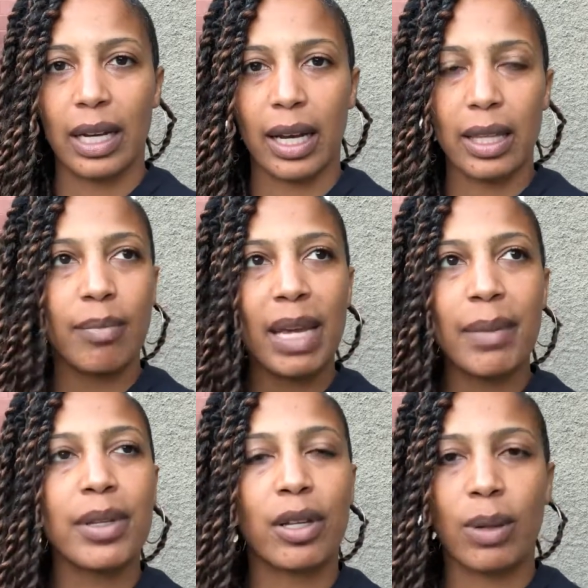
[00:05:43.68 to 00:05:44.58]
And then
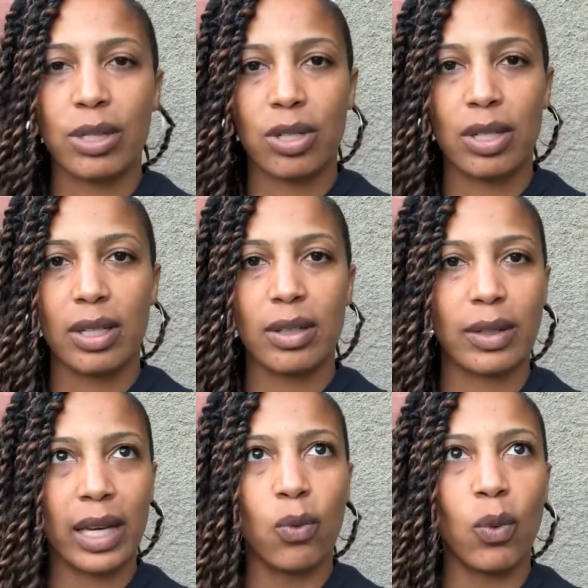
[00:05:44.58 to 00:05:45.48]
maybe the question is,
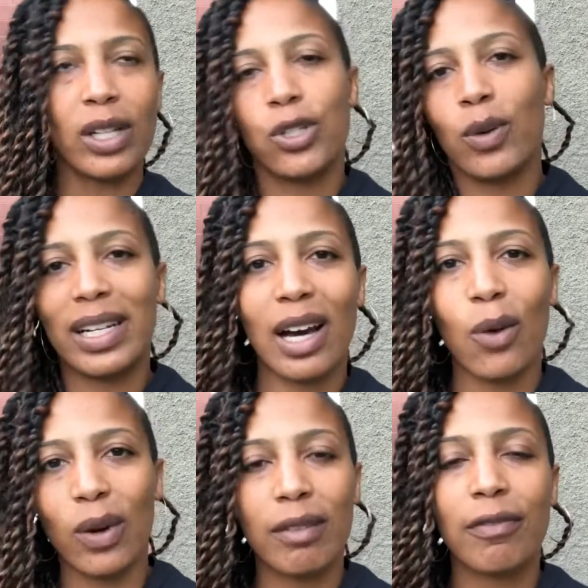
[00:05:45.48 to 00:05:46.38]
okay, what do I
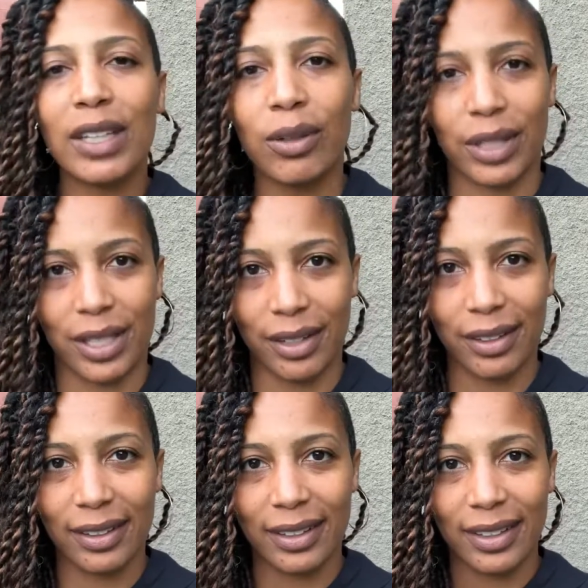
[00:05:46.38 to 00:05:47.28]
not want to feel here?
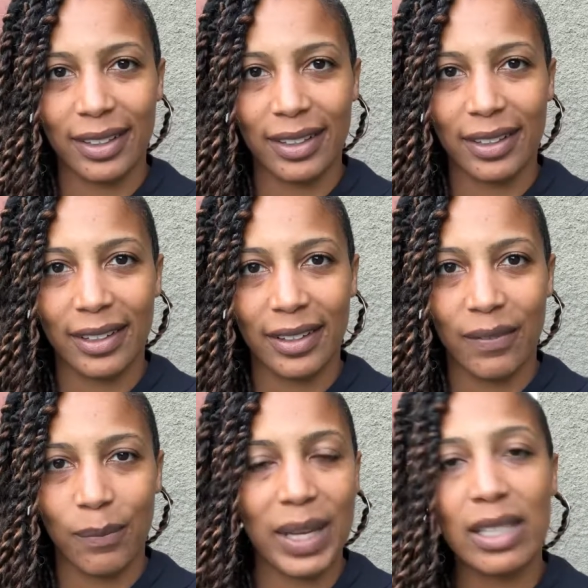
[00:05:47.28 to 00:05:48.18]

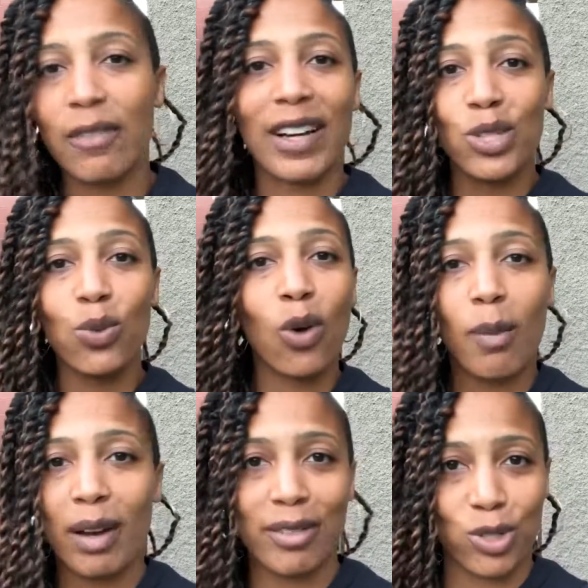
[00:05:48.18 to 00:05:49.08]
Because if I do all
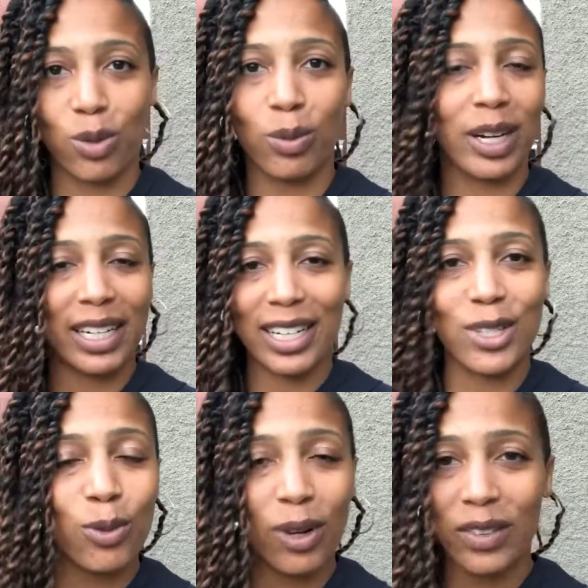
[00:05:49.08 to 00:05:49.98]
my ritual work and I
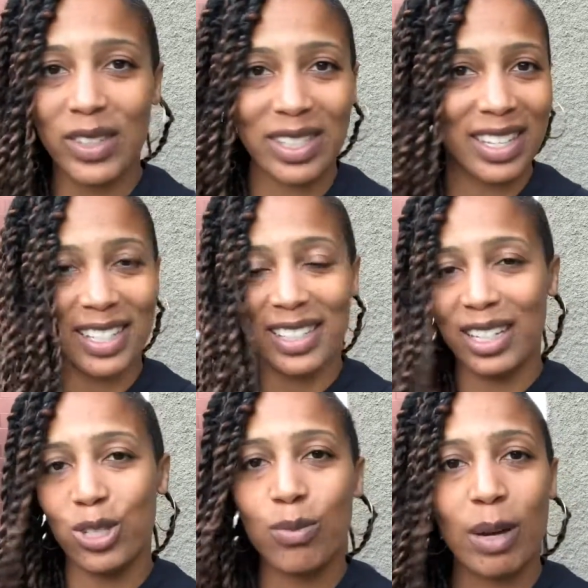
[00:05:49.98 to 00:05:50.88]
do all these things and I
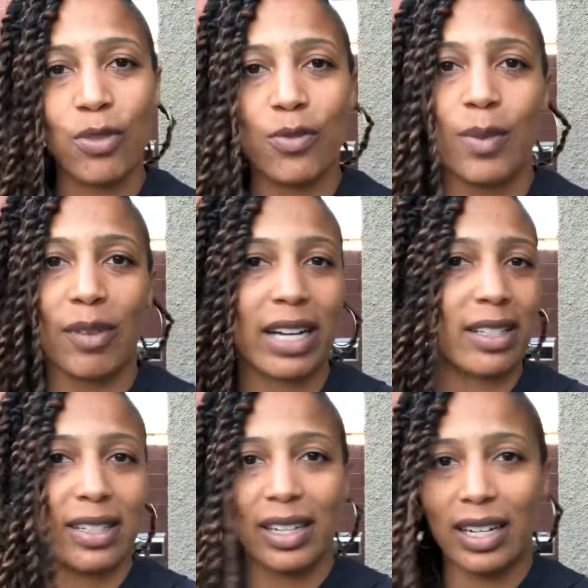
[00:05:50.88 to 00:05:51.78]
do my movement
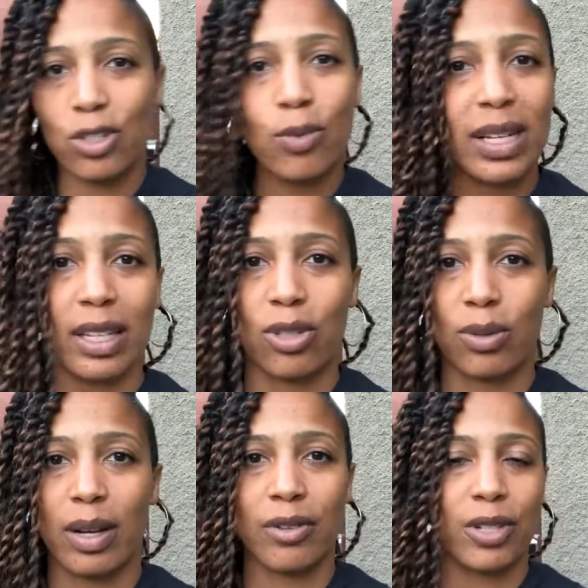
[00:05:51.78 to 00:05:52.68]
practices and I do my
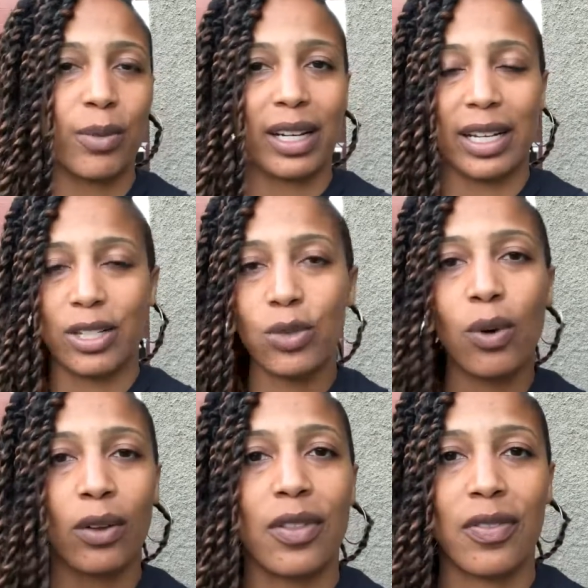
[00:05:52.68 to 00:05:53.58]
sexual energy work and I do
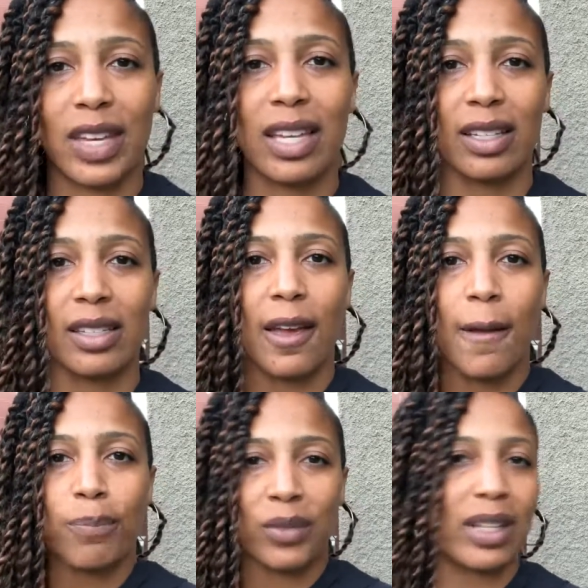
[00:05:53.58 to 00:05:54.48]
all the things
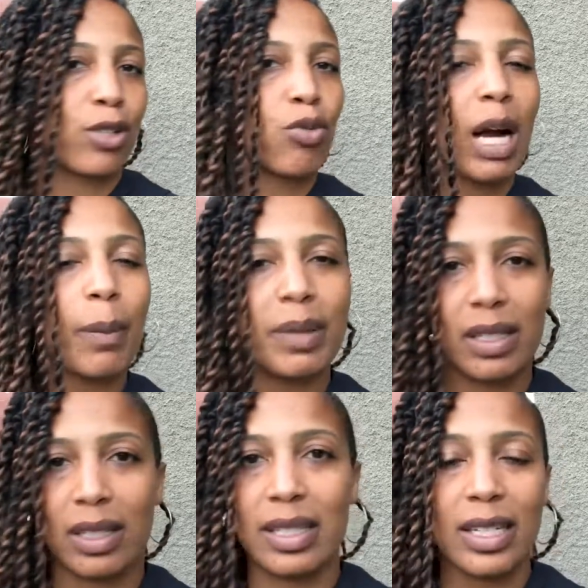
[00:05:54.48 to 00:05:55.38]
and I drop into
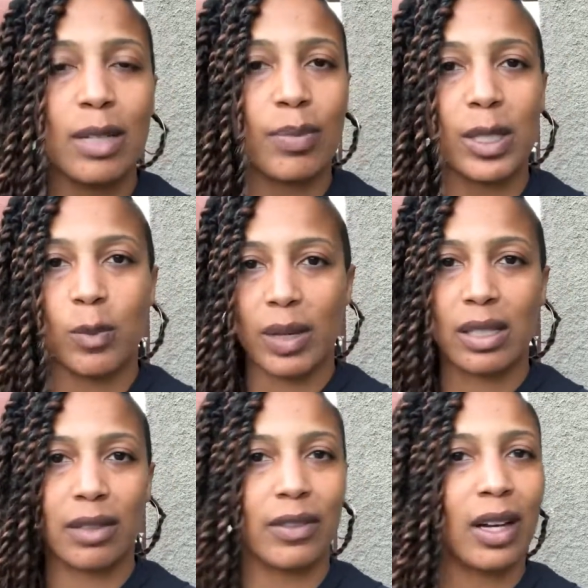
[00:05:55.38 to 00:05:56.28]
the deepest
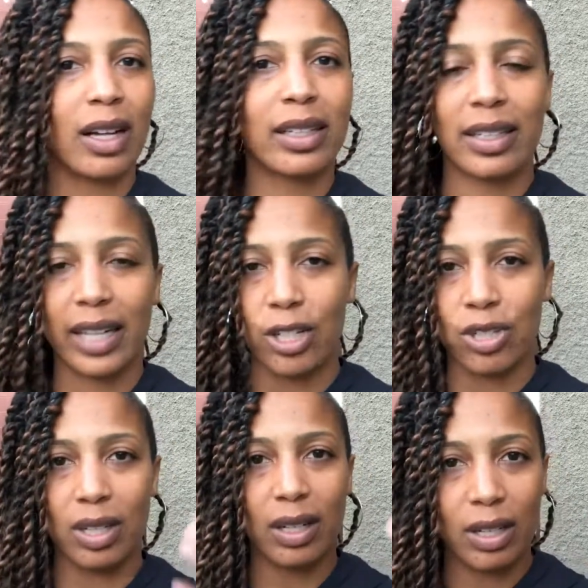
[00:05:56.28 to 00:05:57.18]
space of God connection
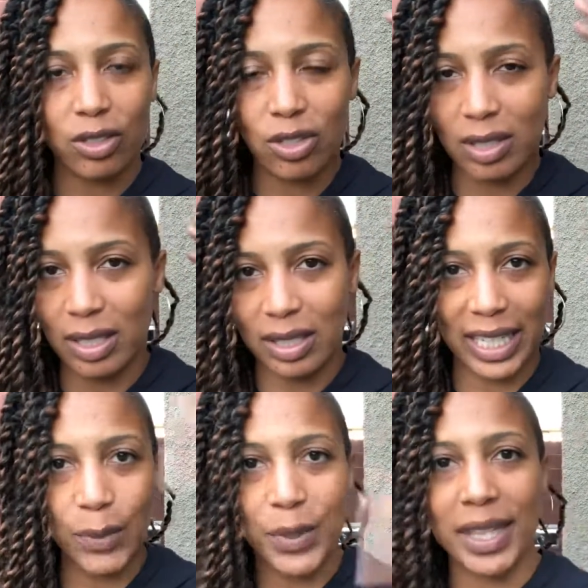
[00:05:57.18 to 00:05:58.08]
and consciousness like
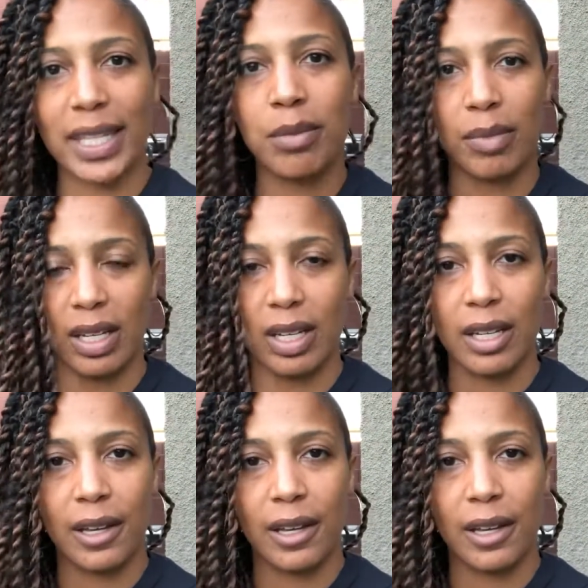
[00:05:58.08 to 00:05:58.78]
within me,